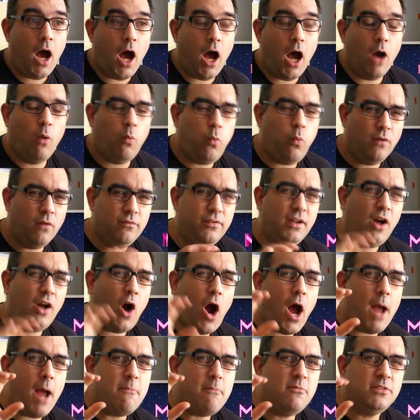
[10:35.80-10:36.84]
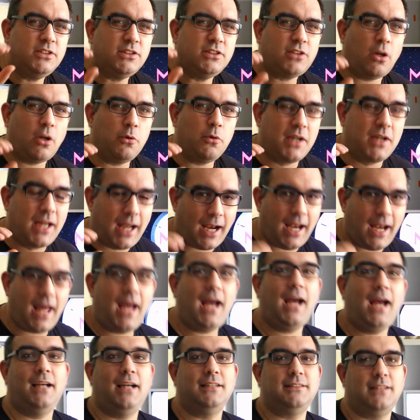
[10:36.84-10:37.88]
One thing I'm so
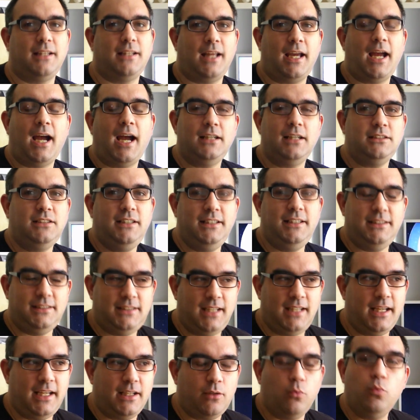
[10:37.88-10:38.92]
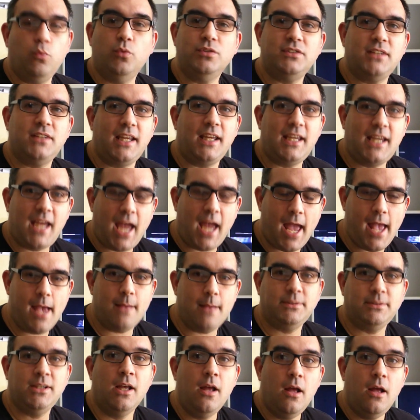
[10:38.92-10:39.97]
glad they actually did was they
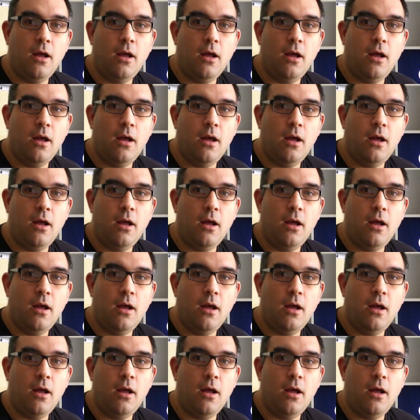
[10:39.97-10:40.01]
kept